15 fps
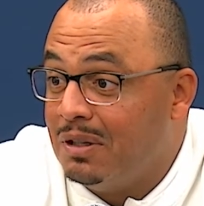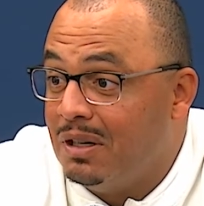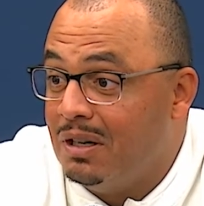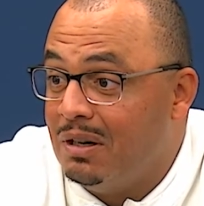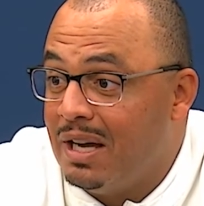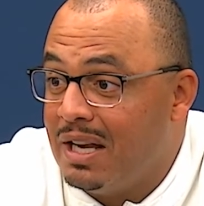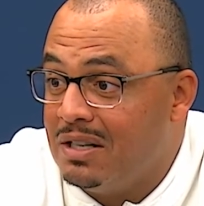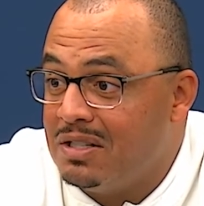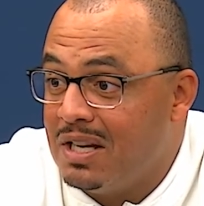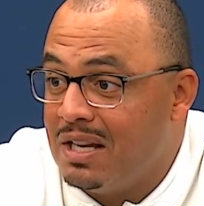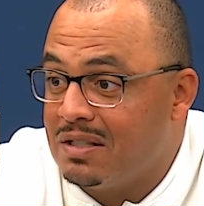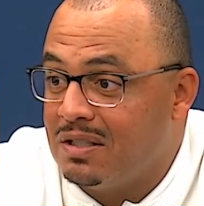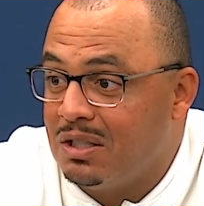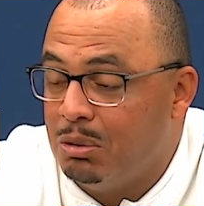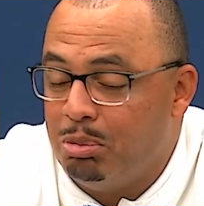Had a
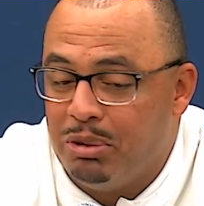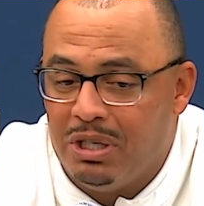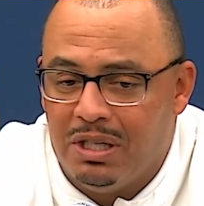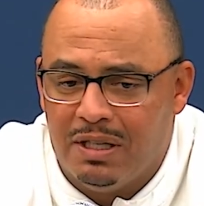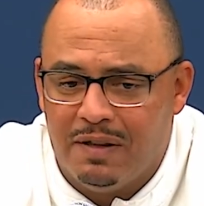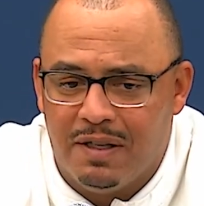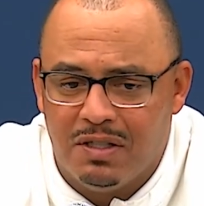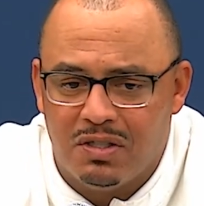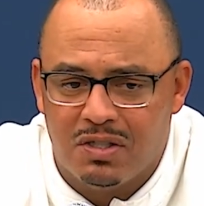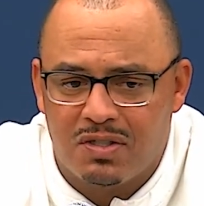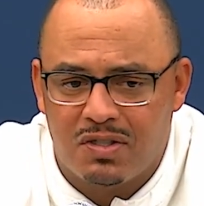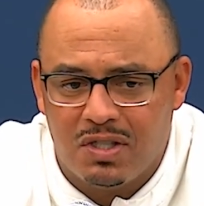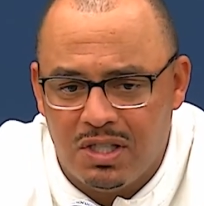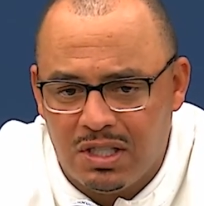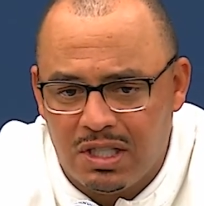chance to compete, and then
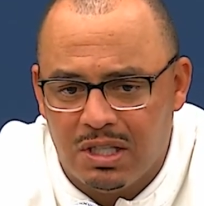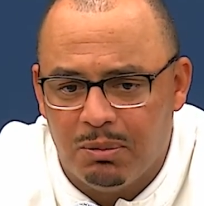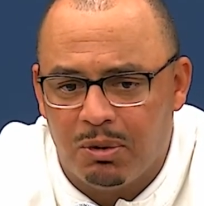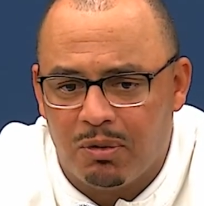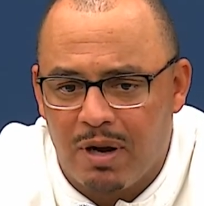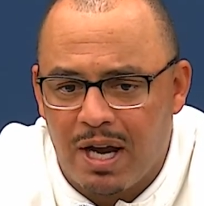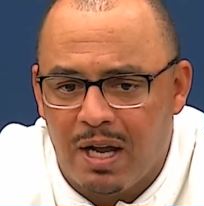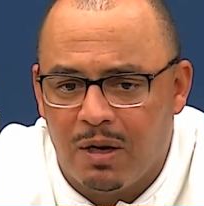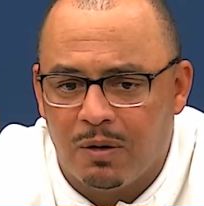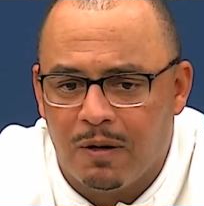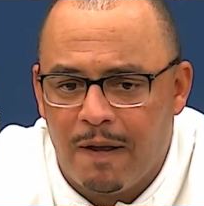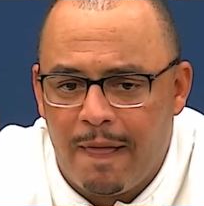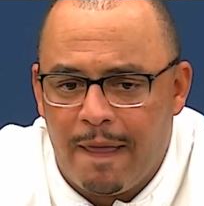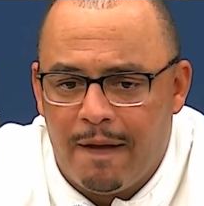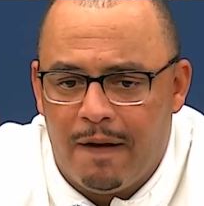just seeing him around,
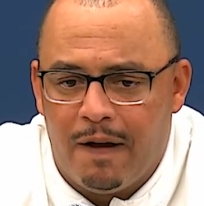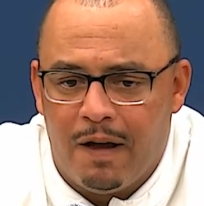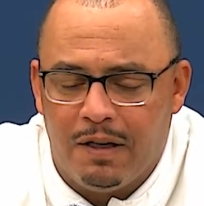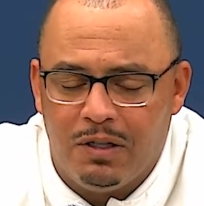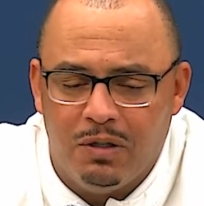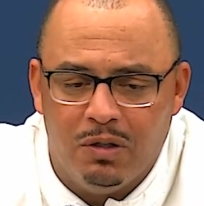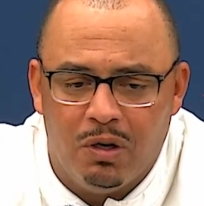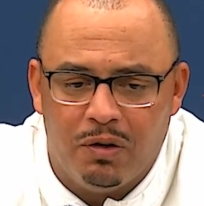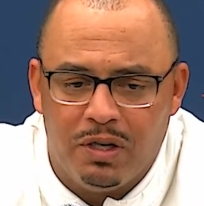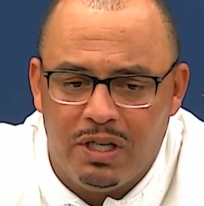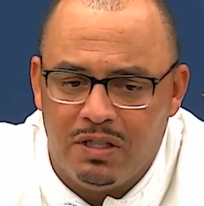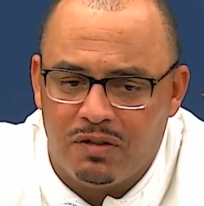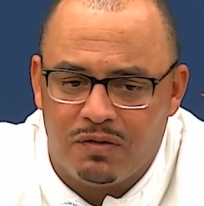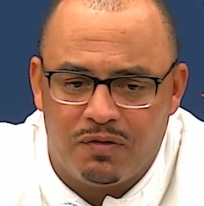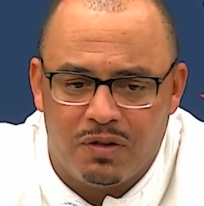you know that
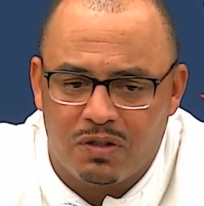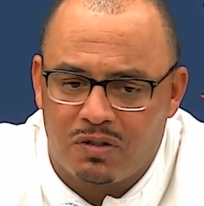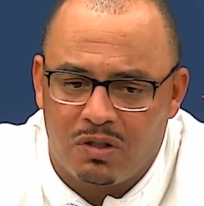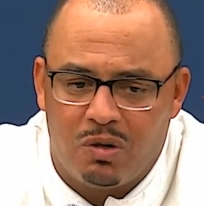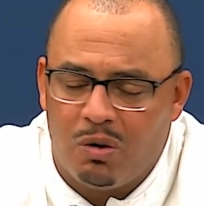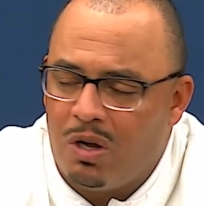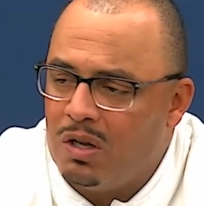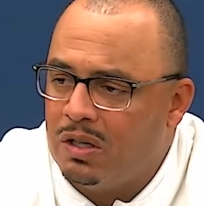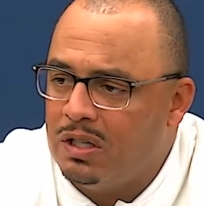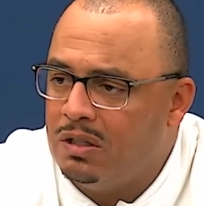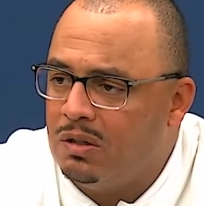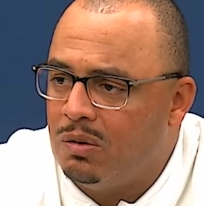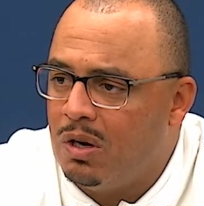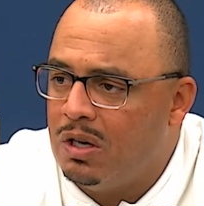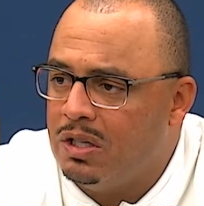he's first a quality
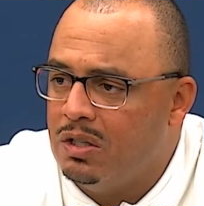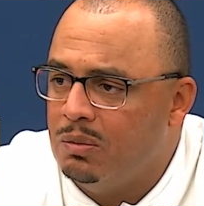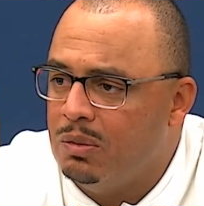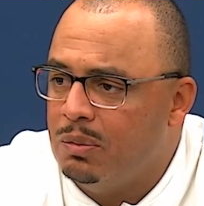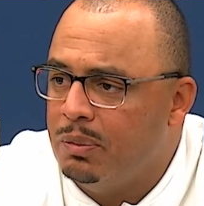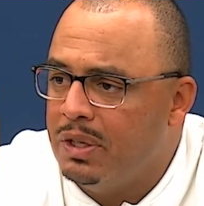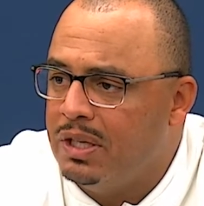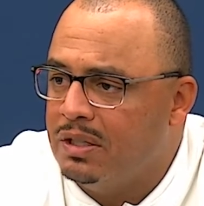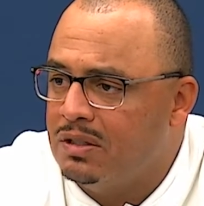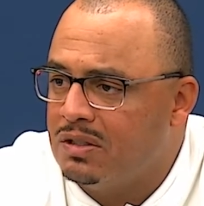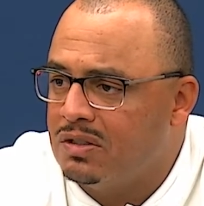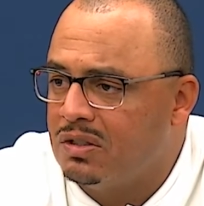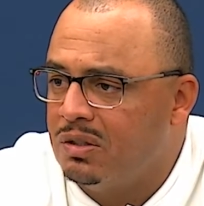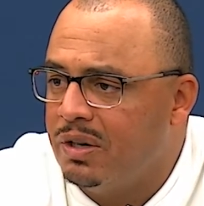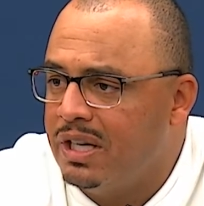human being,
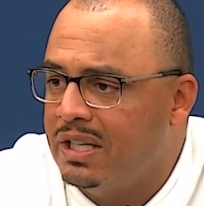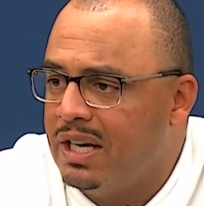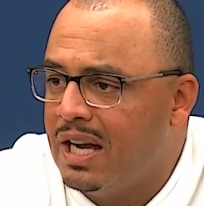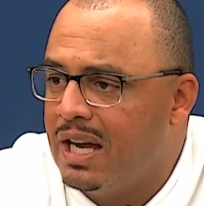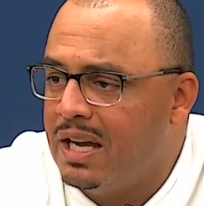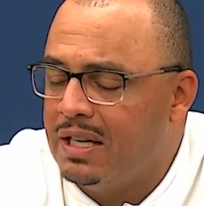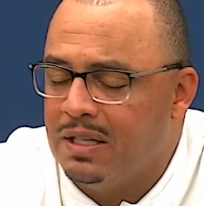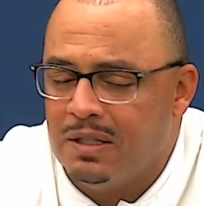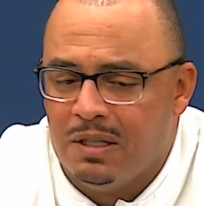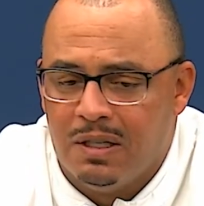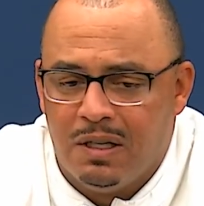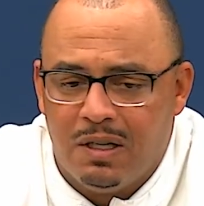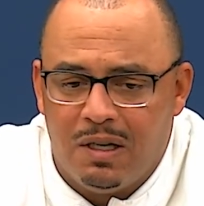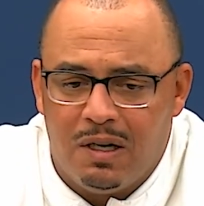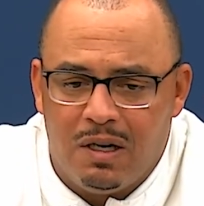just a great guy and
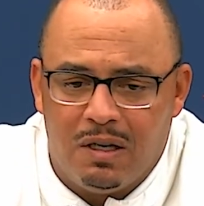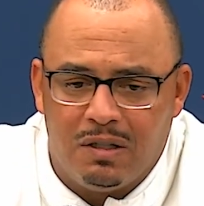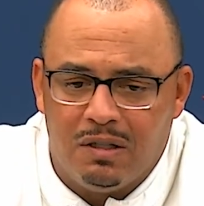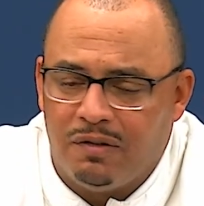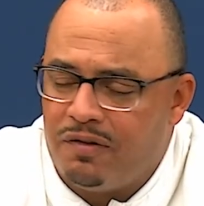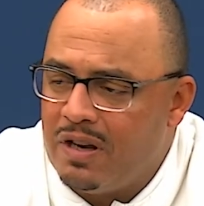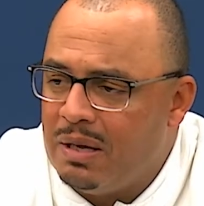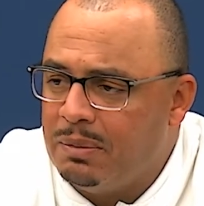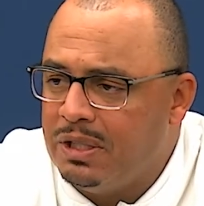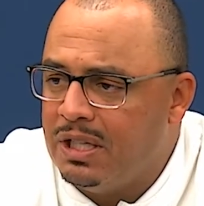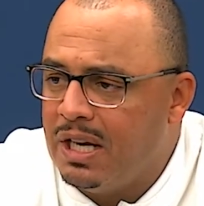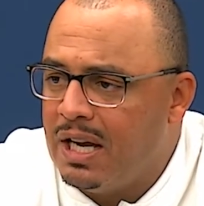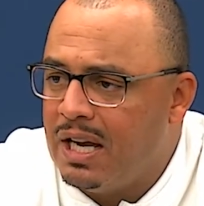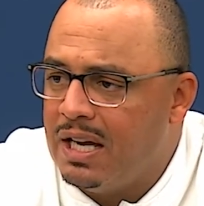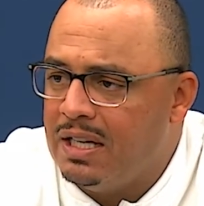a good family
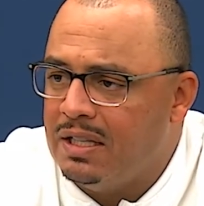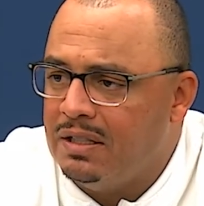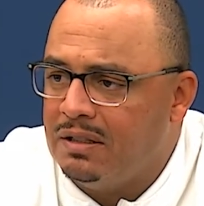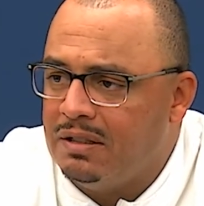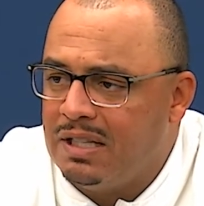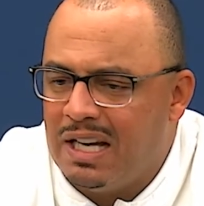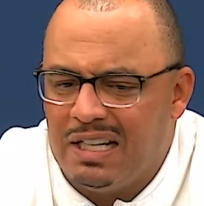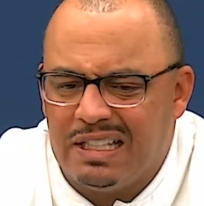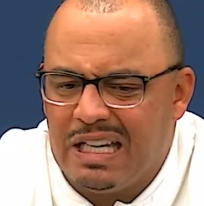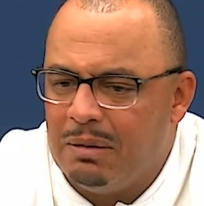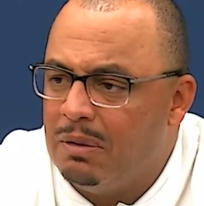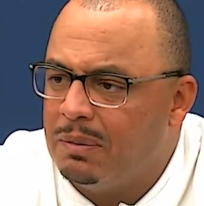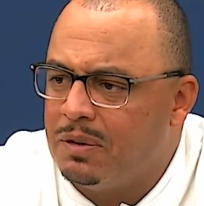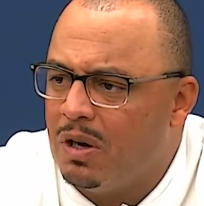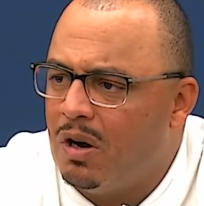guy, and kind of came
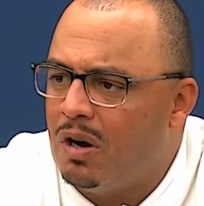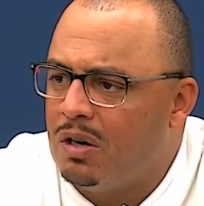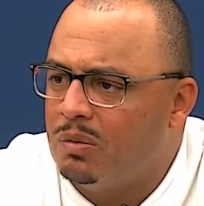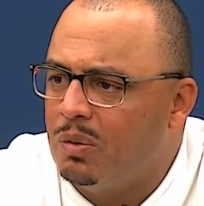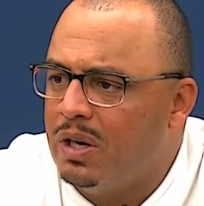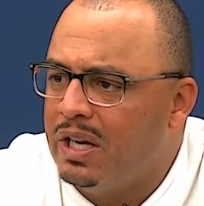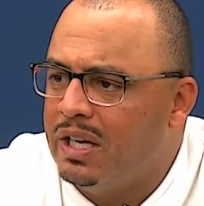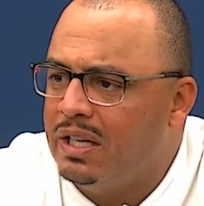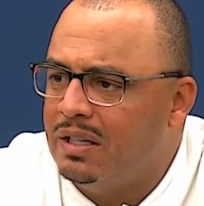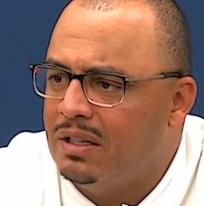up the hard way,